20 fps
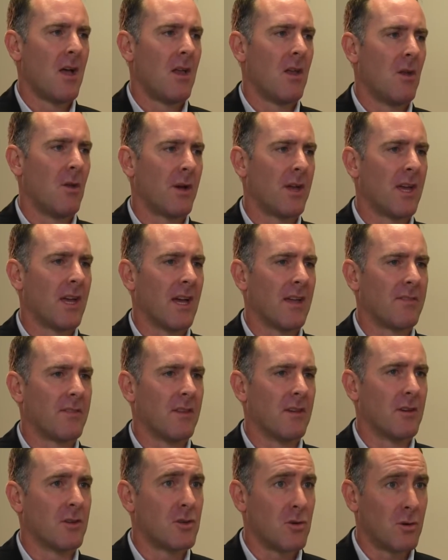Looking at
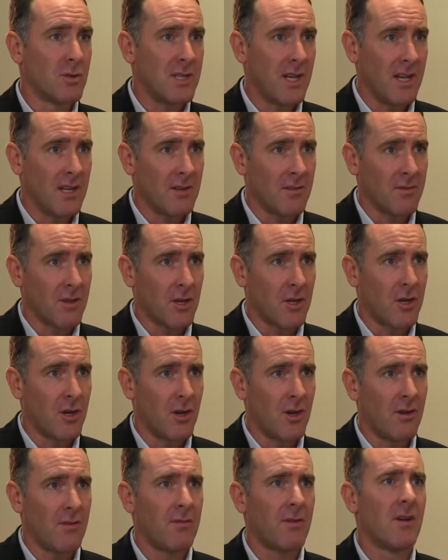the shorter end of the
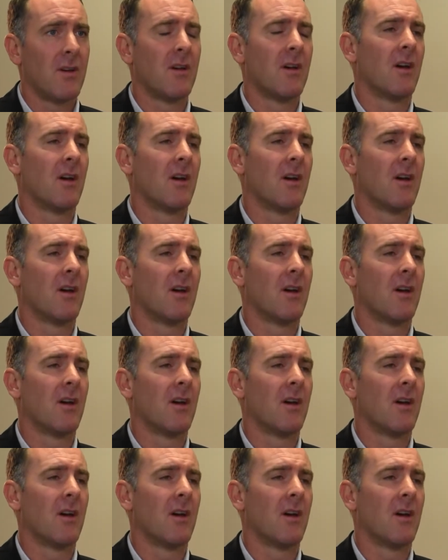curve,